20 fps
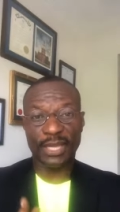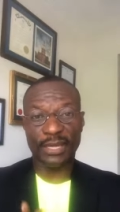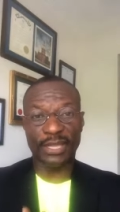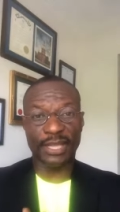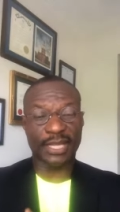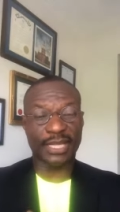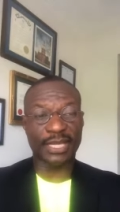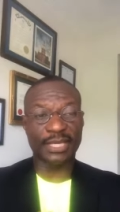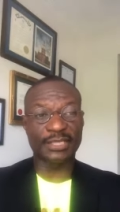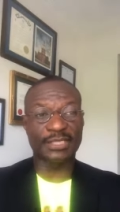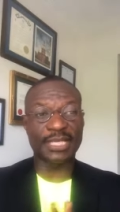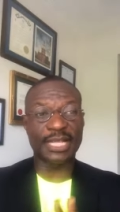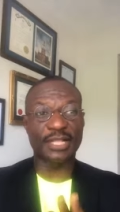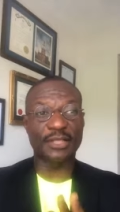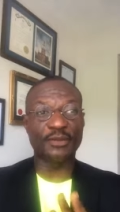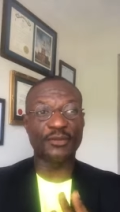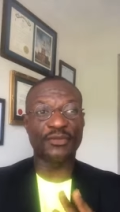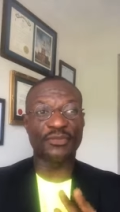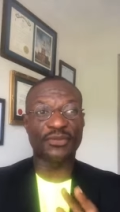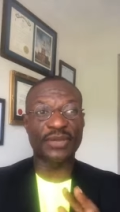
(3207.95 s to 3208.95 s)
They can
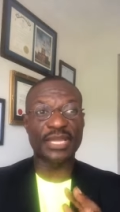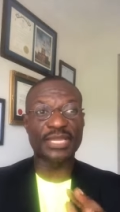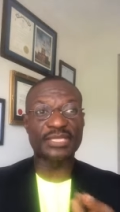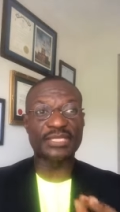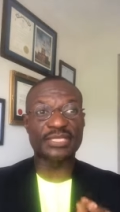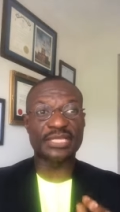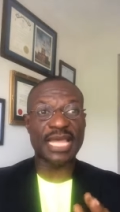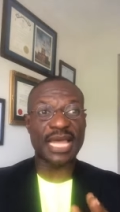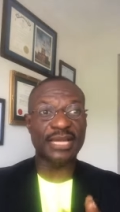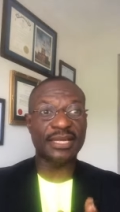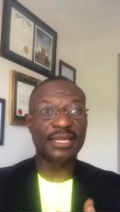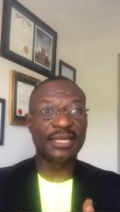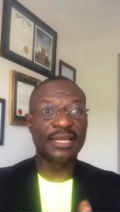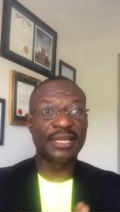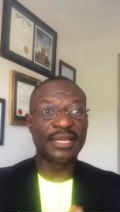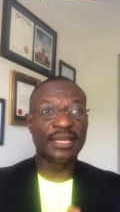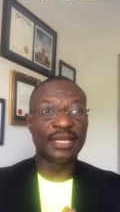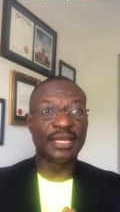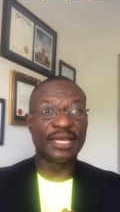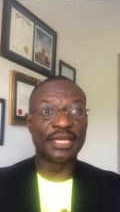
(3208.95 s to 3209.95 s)
tell you things that,
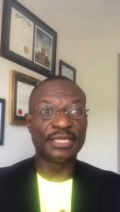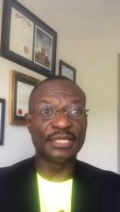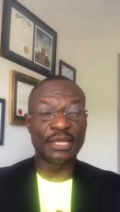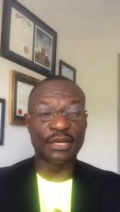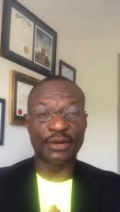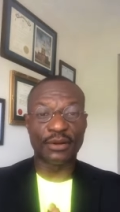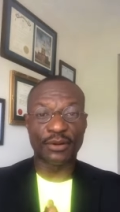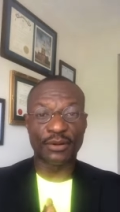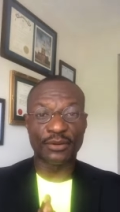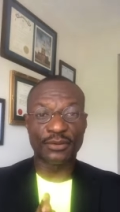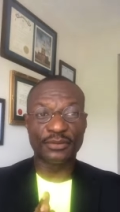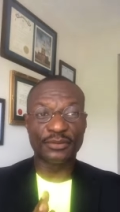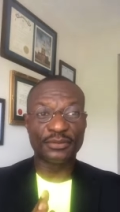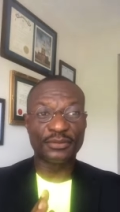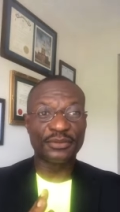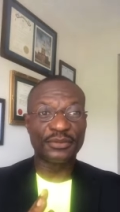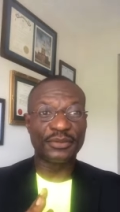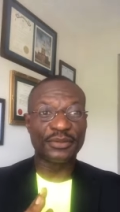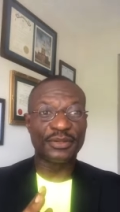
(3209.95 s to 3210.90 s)
you know,